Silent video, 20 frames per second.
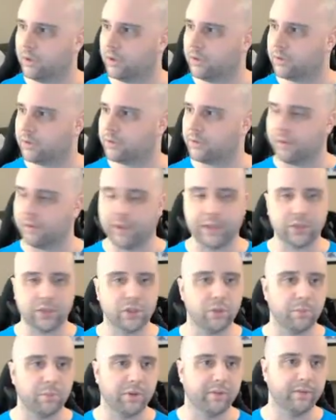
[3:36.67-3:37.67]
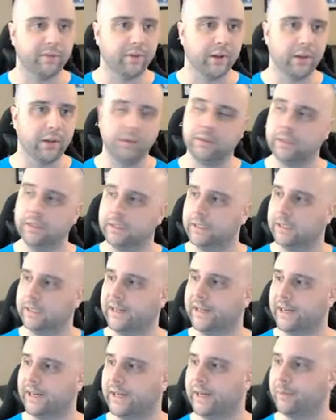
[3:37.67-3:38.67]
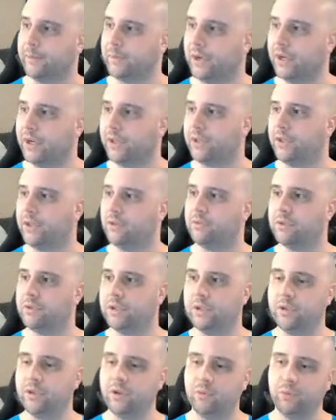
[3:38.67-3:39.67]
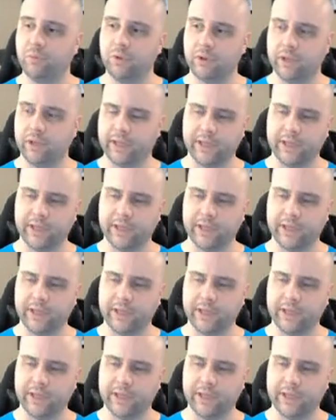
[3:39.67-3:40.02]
So that should be fun. I'm on YouTube.